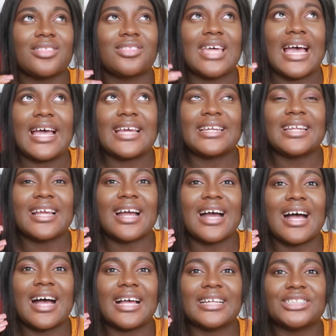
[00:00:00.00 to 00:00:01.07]
that
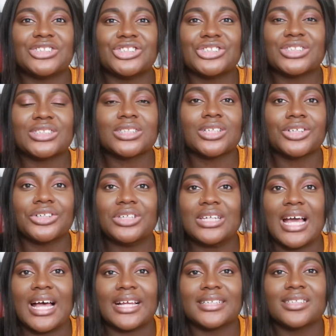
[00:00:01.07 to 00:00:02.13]
I just could
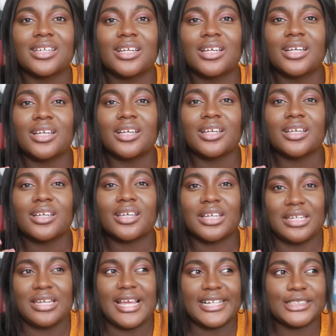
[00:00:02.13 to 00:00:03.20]
not
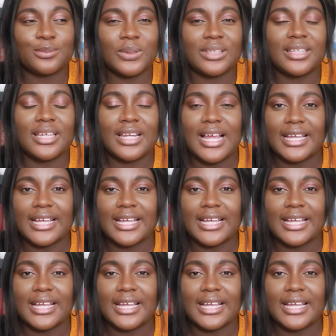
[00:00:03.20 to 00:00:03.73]
connect with it.